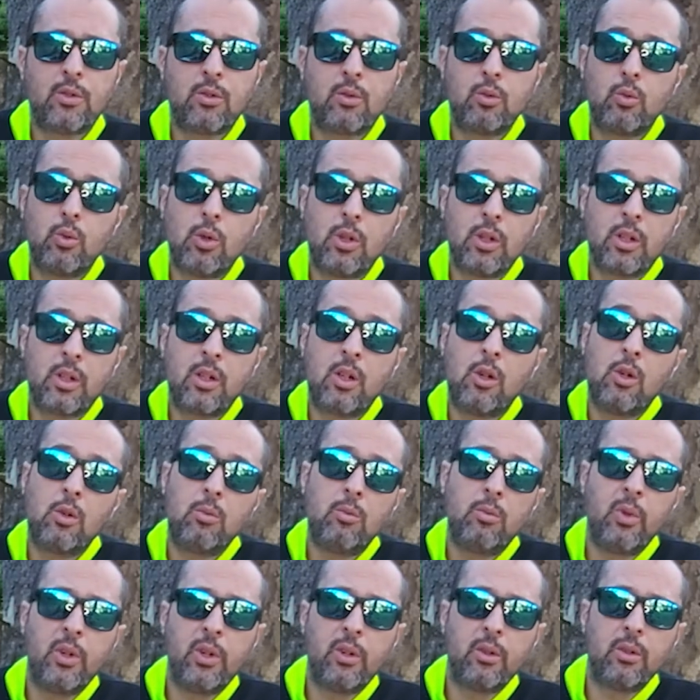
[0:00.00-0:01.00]
to work
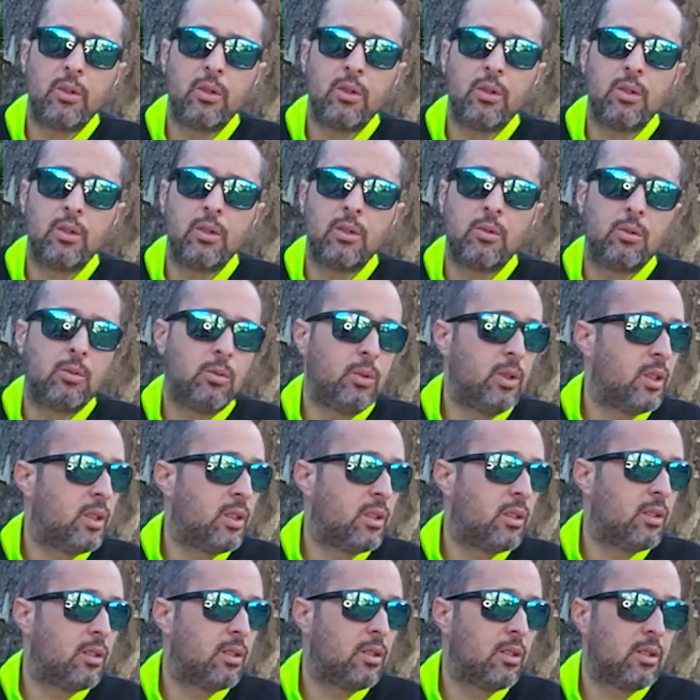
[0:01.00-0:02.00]
home
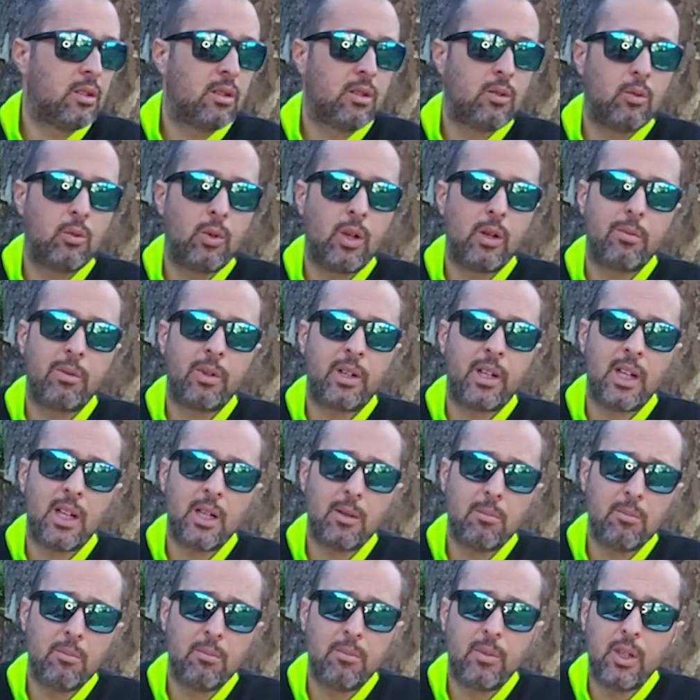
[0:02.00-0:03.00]
with
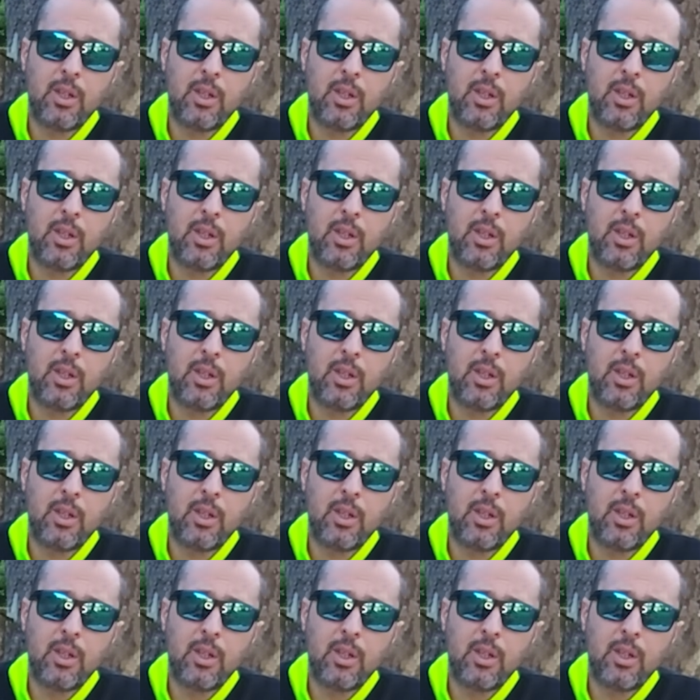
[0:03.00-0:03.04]
webcam.